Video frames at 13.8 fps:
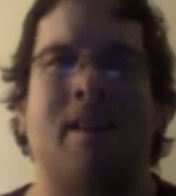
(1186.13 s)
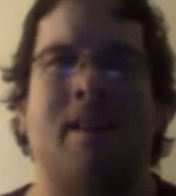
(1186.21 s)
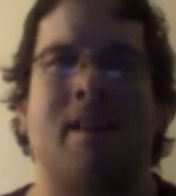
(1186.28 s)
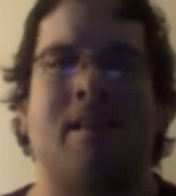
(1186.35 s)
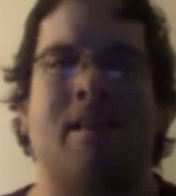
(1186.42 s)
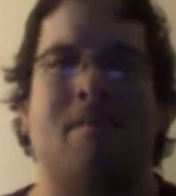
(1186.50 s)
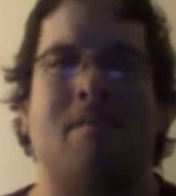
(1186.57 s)

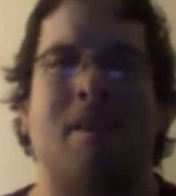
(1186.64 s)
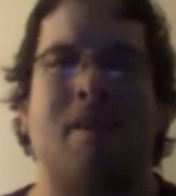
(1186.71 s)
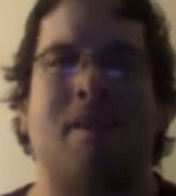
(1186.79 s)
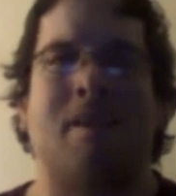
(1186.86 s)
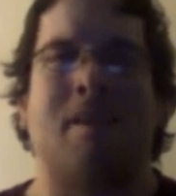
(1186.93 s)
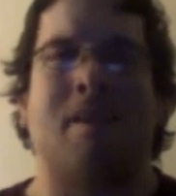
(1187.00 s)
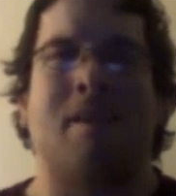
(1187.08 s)
This
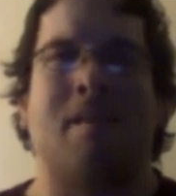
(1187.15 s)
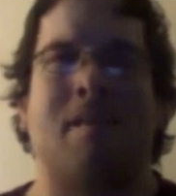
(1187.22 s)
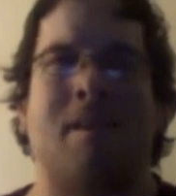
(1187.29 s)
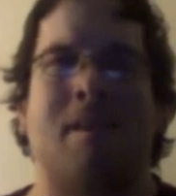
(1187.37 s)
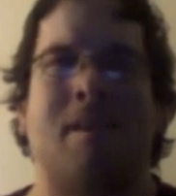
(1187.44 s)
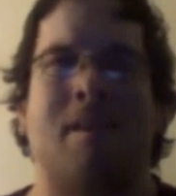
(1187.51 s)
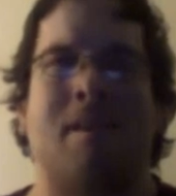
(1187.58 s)
week we
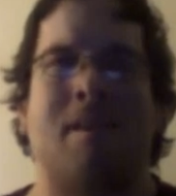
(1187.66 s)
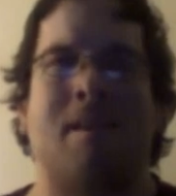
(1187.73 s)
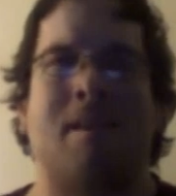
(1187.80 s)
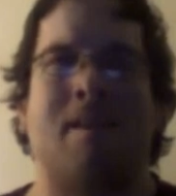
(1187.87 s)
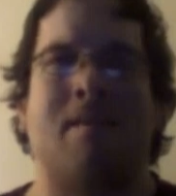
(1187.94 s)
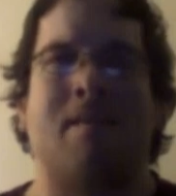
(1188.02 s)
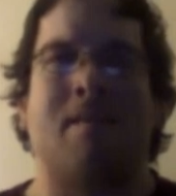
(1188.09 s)
got
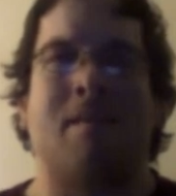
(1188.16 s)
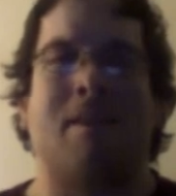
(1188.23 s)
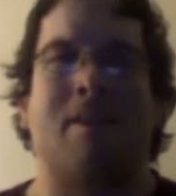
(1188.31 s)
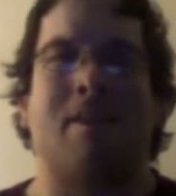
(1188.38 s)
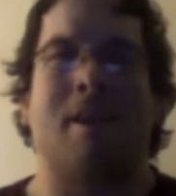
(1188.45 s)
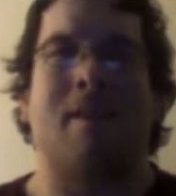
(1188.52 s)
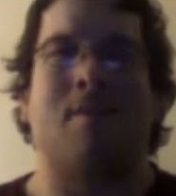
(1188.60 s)
50
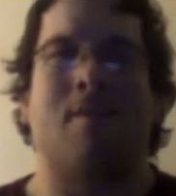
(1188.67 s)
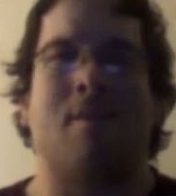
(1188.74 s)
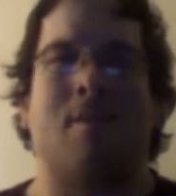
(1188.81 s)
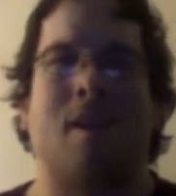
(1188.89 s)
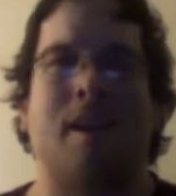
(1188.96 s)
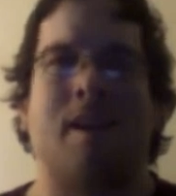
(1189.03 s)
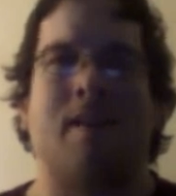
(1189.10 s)
Shades
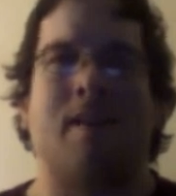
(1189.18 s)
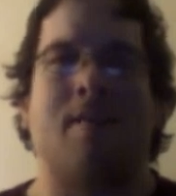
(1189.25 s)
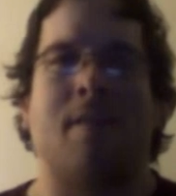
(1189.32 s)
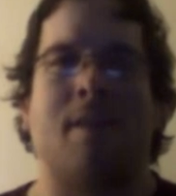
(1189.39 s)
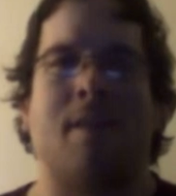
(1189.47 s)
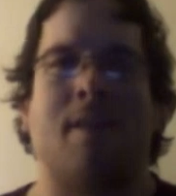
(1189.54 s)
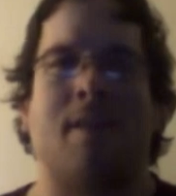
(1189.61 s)
Freed.
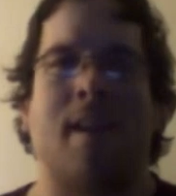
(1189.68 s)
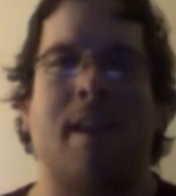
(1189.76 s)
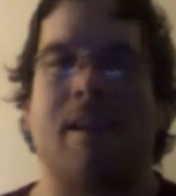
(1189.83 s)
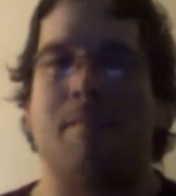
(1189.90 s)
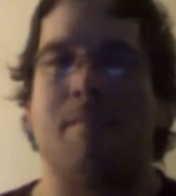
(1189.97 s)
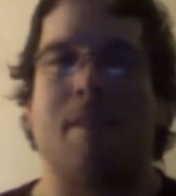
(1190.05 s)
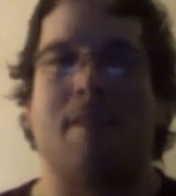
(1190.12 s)
Fuck
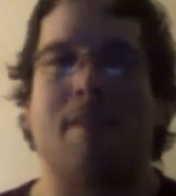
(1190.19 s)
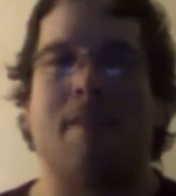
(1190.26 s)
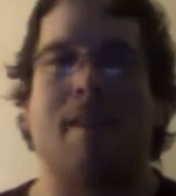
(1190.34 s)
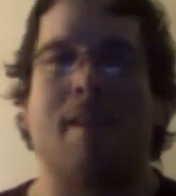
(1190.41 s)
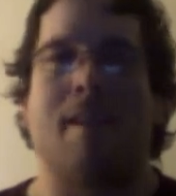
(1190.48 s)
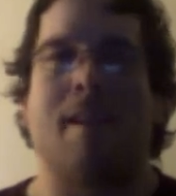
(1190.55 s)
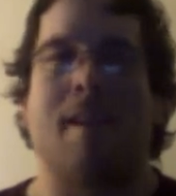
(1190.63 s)
that, not
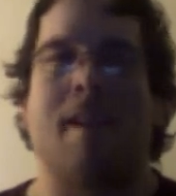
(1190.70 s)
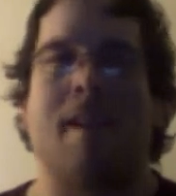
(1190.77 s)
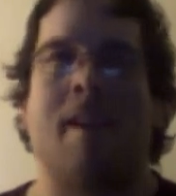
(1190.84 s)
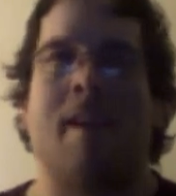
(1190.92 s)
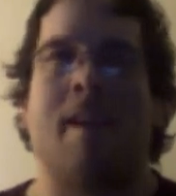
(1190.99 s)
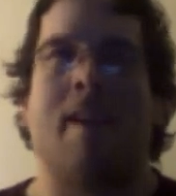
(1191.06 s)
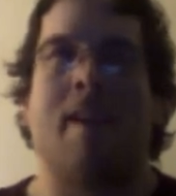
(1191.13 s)
seeing that.
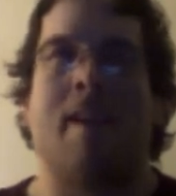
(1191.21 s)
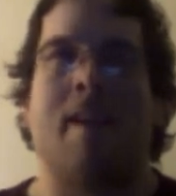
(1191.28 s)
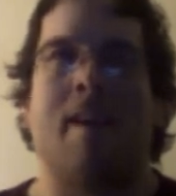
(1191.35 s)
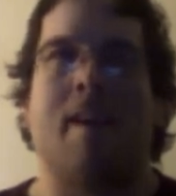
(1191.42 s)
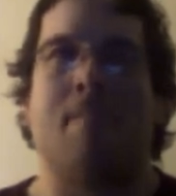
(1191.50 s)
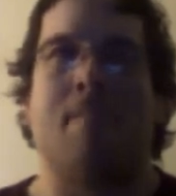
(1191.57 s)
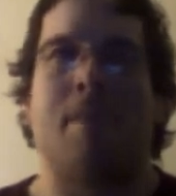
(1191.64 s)

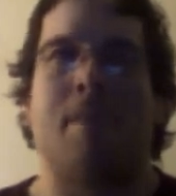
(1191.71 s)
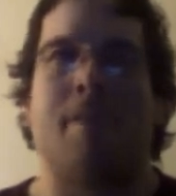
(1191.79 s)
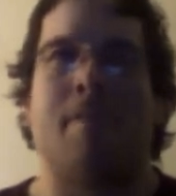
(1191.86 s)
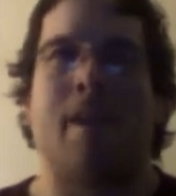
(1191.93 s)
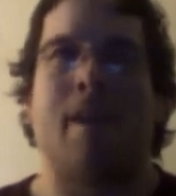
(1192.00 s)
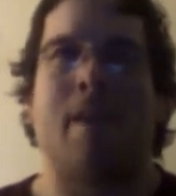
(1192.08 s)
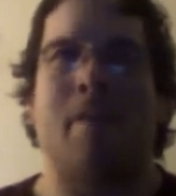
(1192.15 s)
Peter
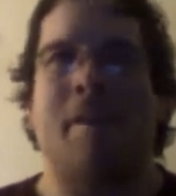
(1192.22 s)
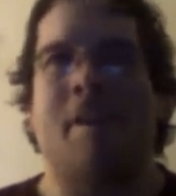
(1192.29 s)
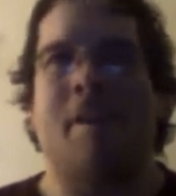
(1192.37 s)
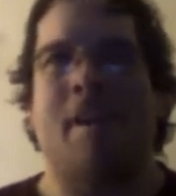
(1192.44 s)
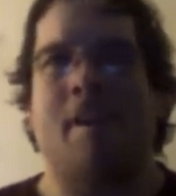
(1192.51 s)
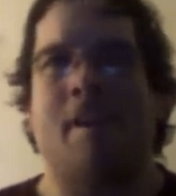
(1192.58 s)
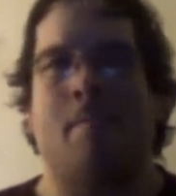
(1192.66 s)
Rabbit,
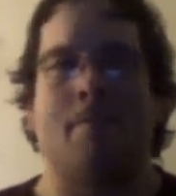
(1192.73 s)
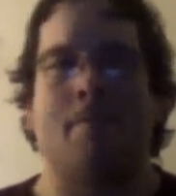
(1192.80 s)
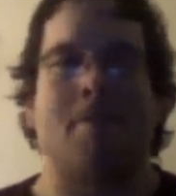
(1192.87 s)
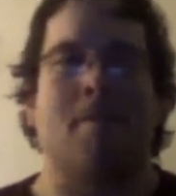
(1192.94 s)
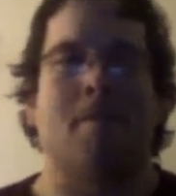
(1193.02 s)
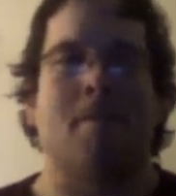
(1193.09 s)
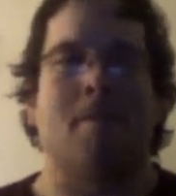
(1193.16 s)
yeah, we'll
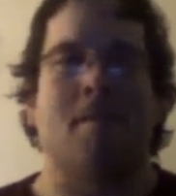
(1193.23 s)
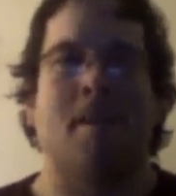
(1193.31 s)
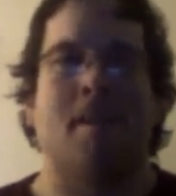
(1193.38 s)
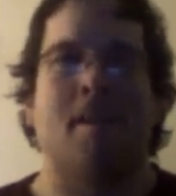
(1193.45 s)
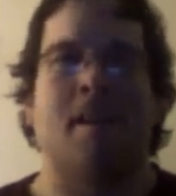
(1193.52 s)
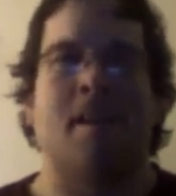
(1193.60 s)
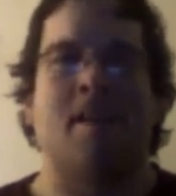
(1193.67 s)
see what
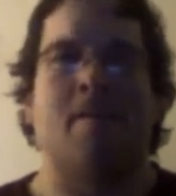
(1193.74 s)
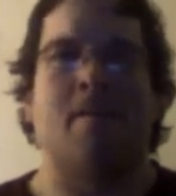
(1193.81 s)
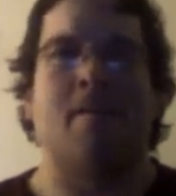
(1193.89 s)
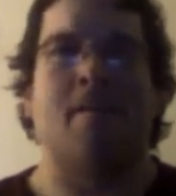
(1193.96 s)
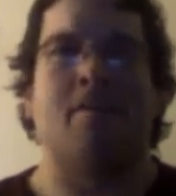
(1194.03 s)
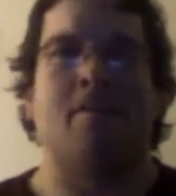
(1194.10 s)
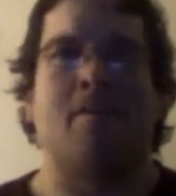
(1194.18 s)
the how the
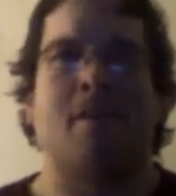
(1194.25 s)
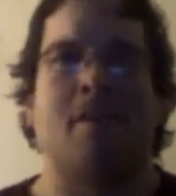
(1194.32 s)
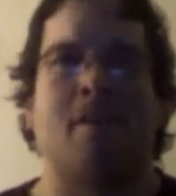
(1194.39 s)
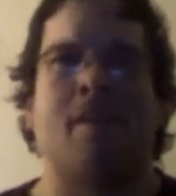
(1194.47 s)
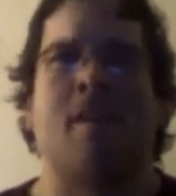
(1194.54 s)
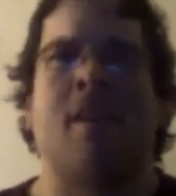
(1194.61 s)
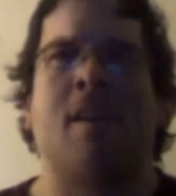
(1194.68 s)
reviews
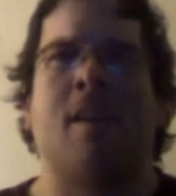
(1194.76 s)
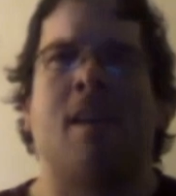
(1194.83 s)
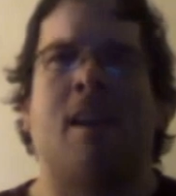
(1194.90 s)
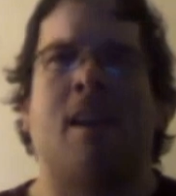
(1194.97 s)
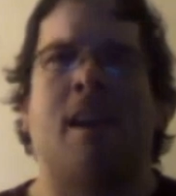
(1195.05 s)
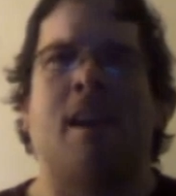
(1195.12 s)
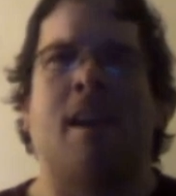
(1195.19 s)
go.
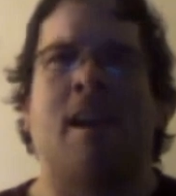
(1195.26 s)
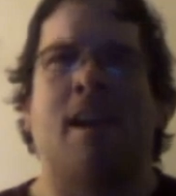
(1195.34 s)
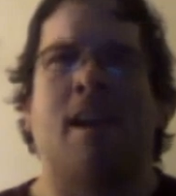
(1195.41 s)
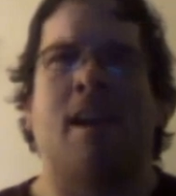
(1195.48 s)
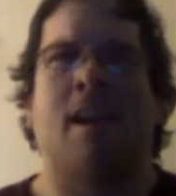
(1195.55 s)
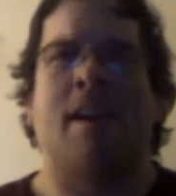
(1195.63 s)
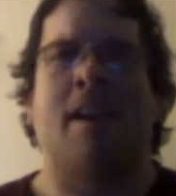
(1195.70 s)

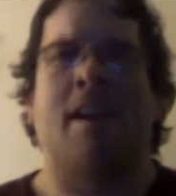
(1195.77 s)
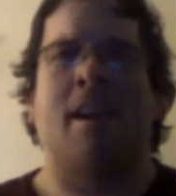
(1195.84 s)
And